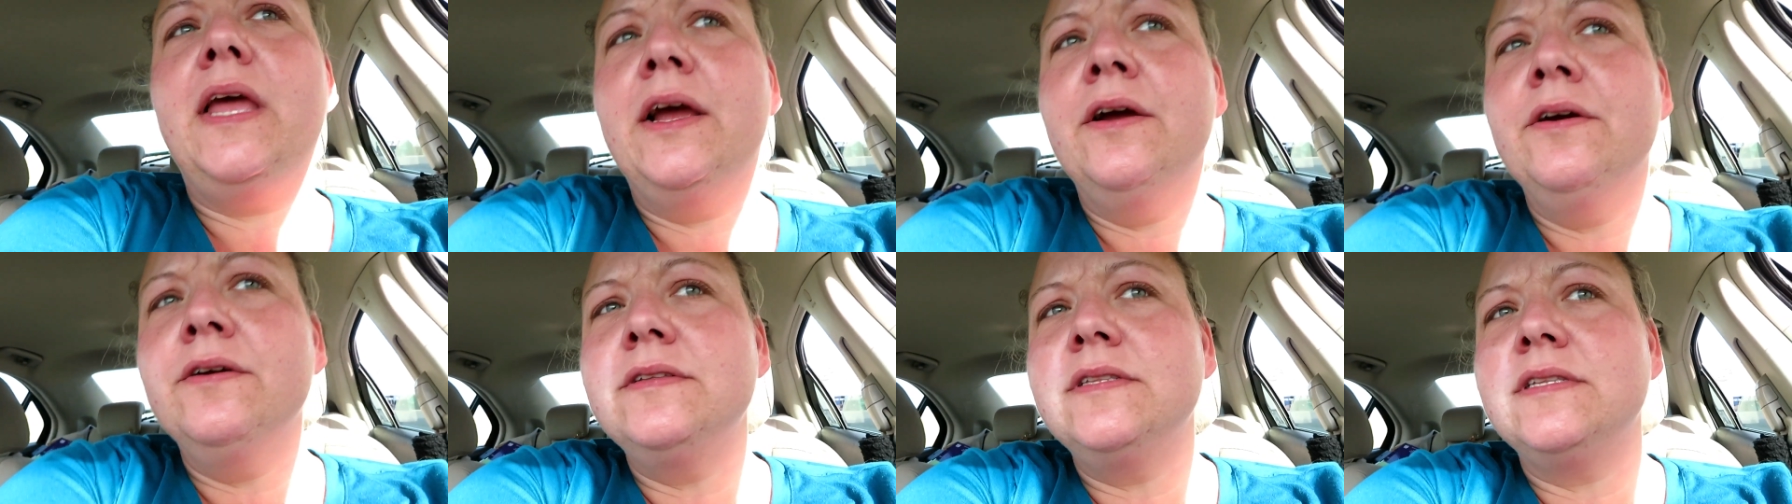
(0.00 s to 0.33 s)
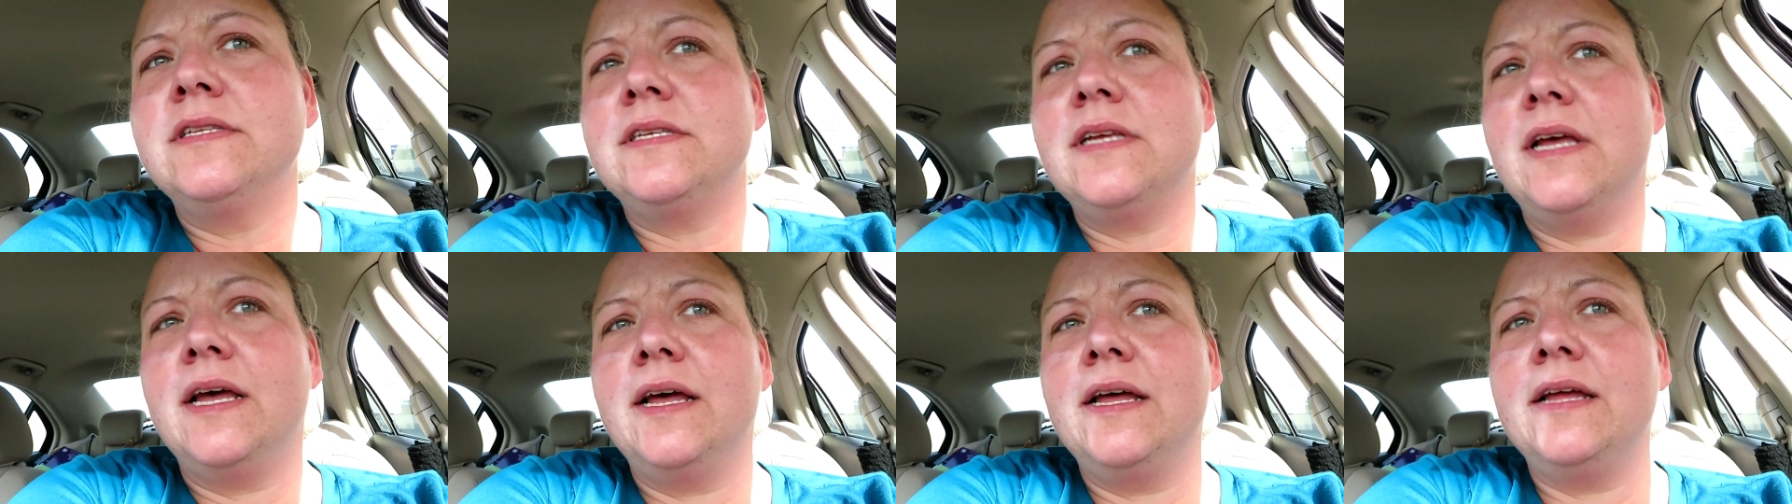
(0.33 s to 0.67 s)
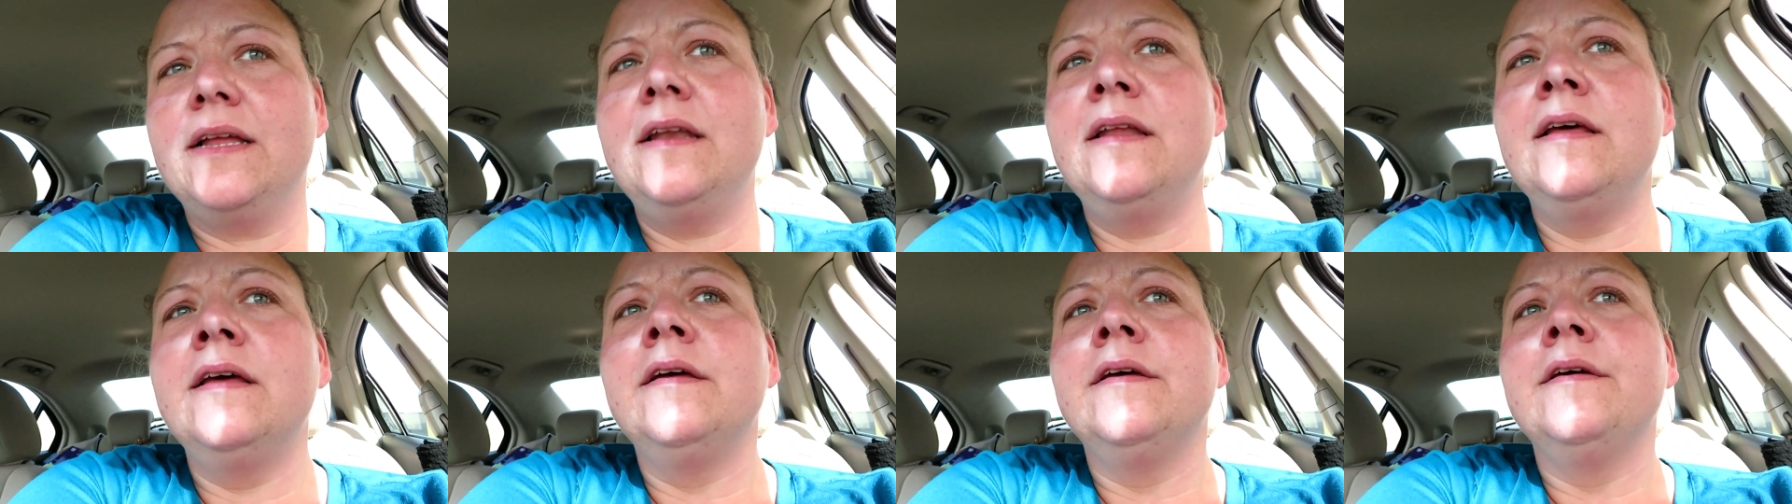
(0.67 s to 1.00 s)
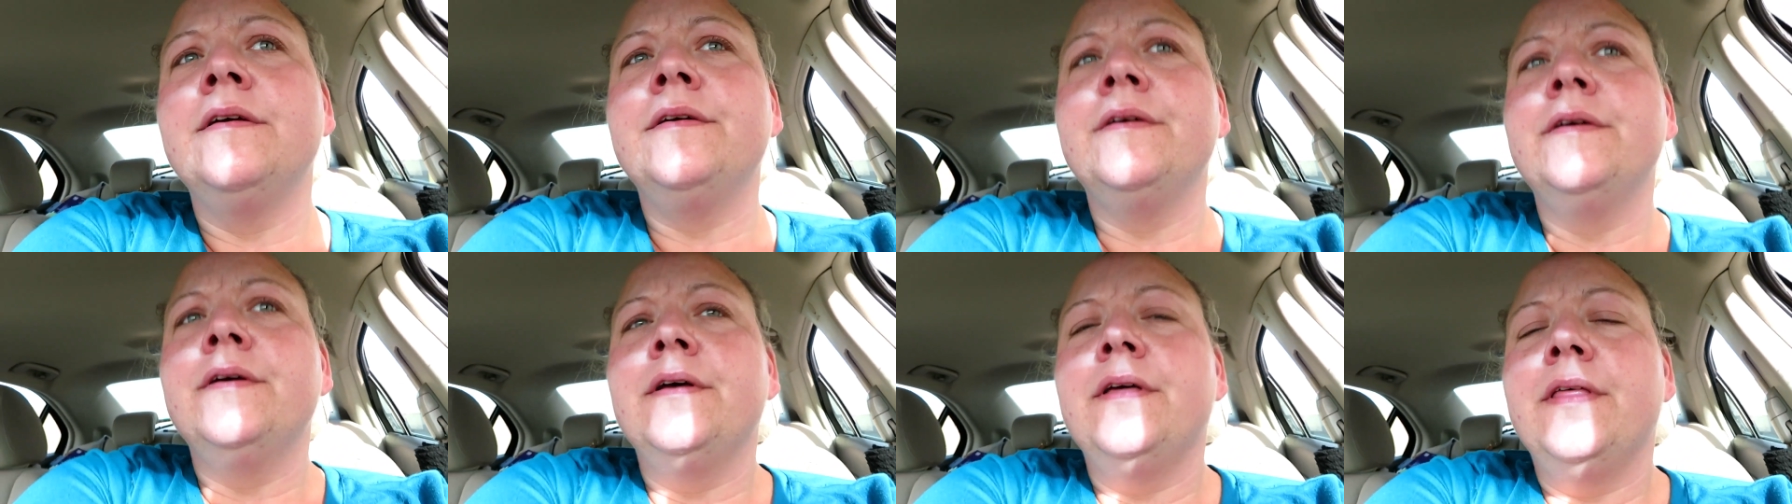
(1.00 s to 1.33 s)
Aaron said
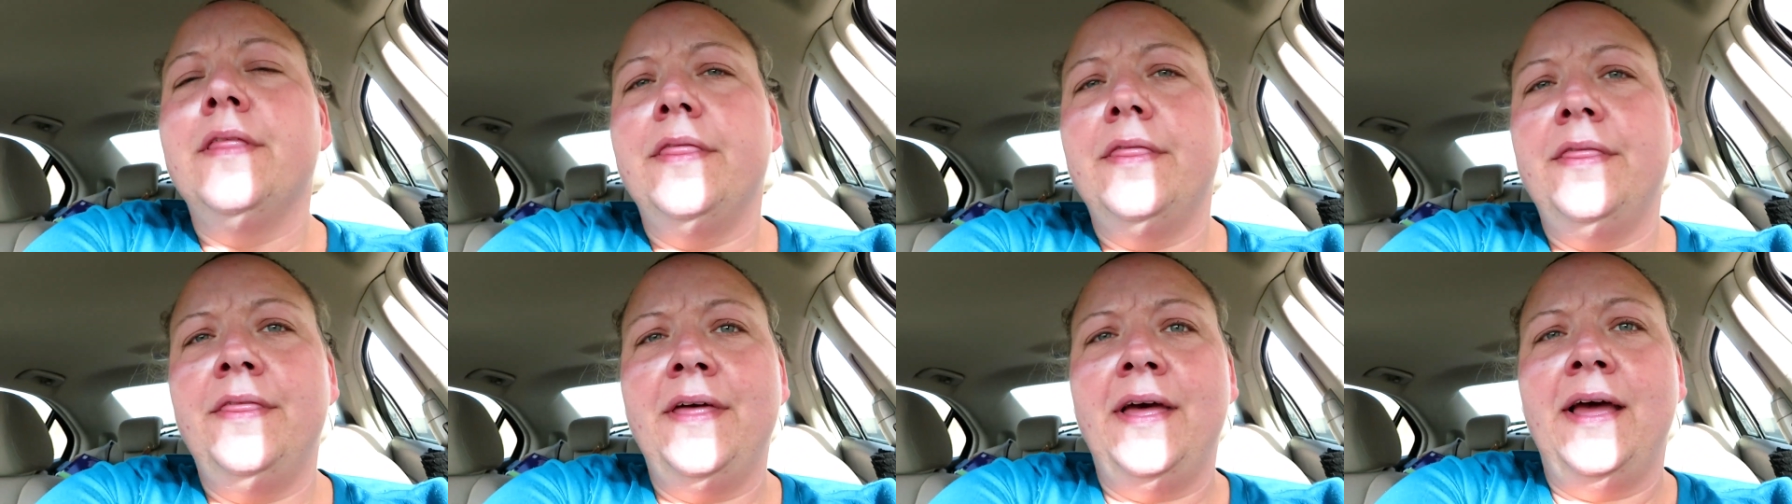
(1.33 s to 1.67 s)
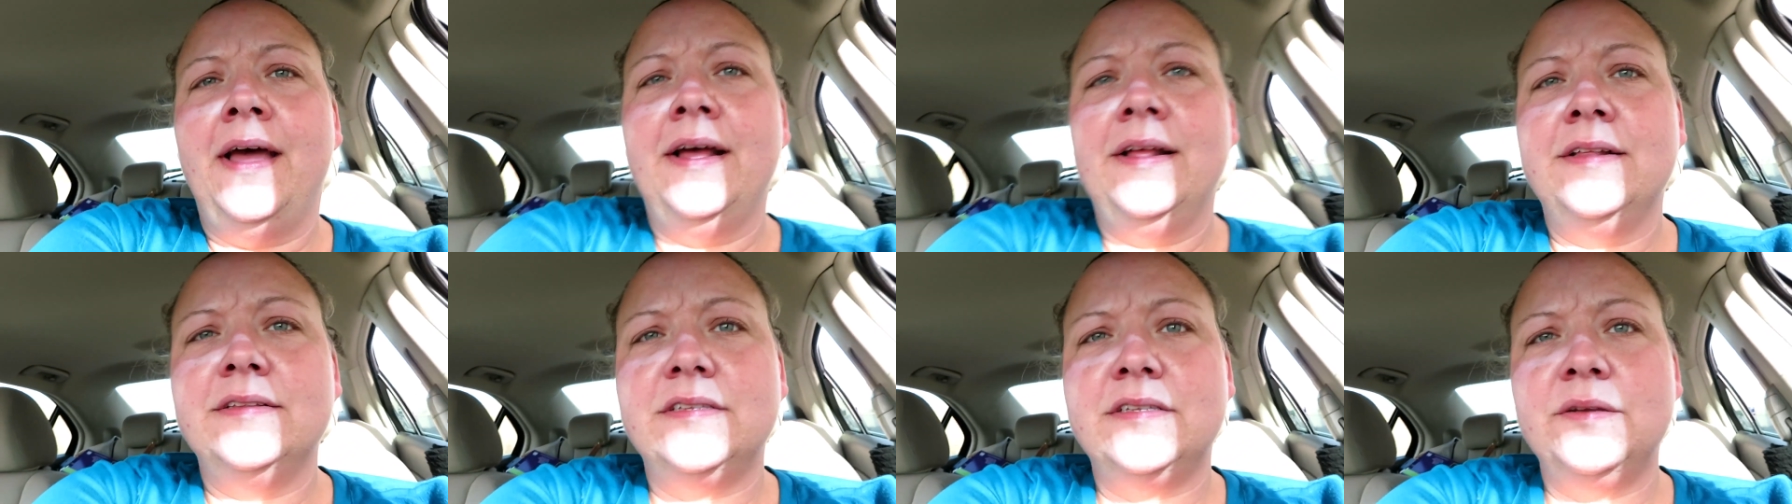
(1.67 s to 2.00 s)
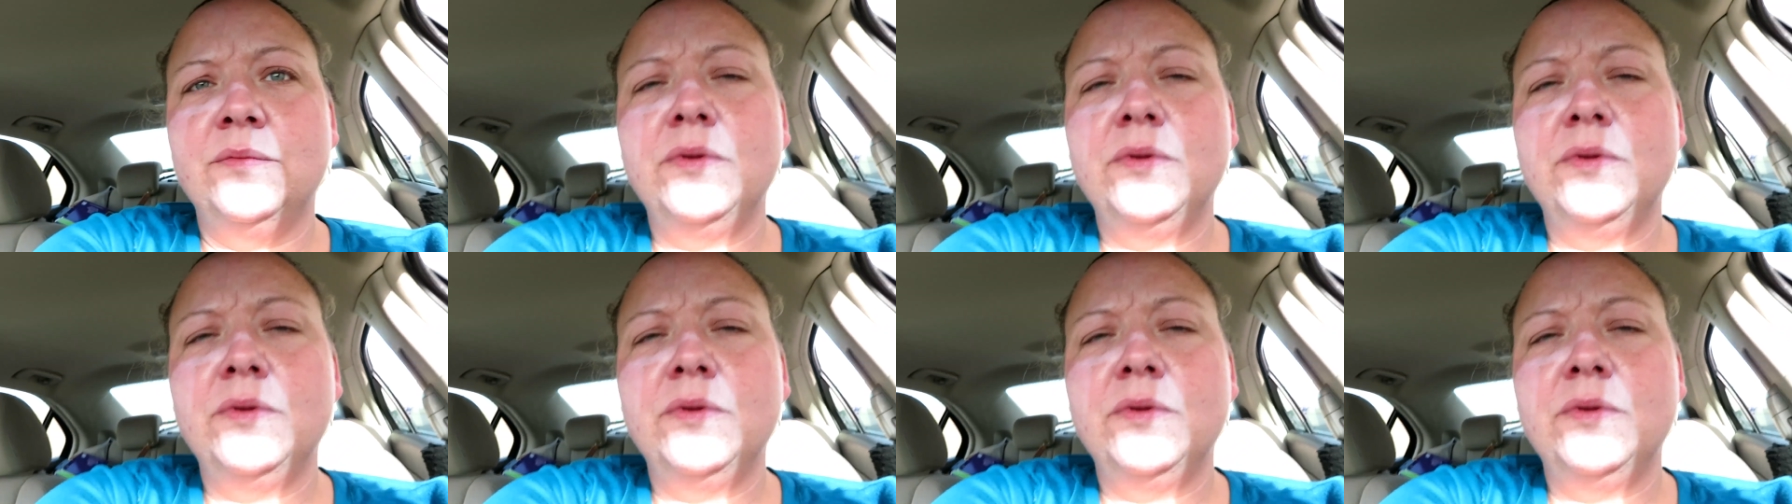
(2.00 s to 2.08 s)
that